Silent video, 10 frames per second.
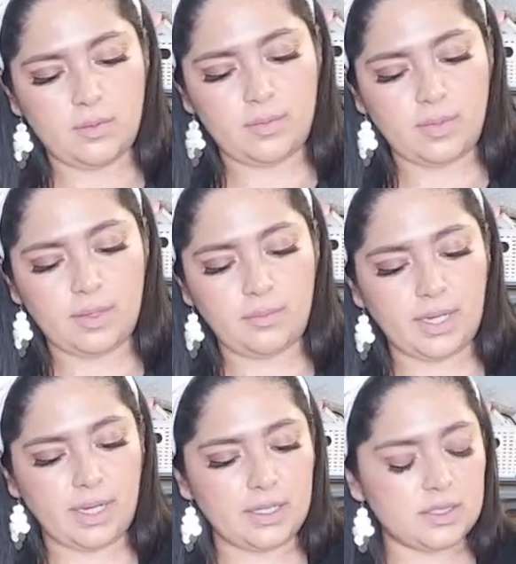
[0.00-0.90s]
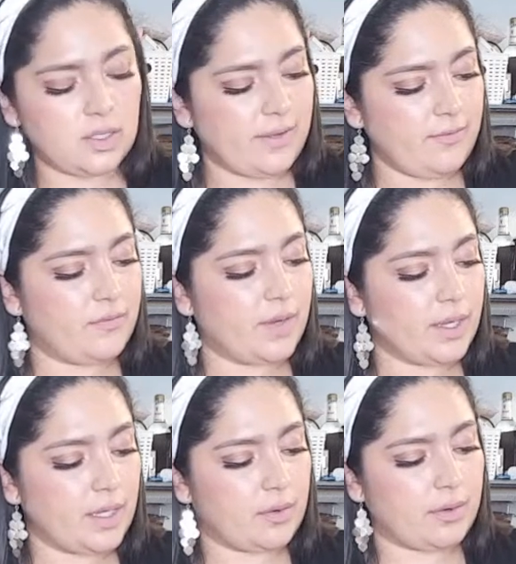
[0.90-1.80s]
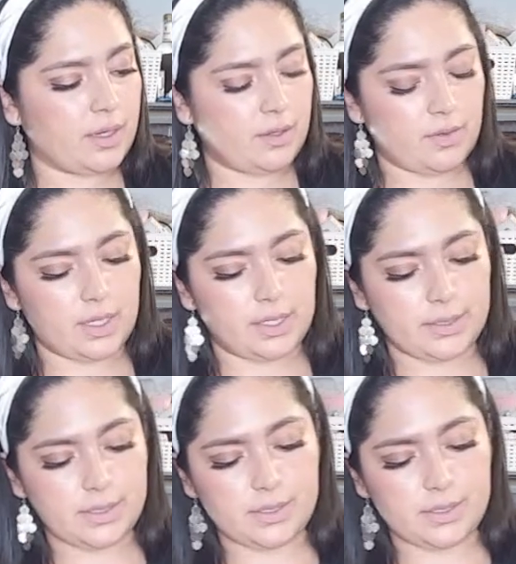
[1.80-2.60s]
My banana's looking funky already, you guys.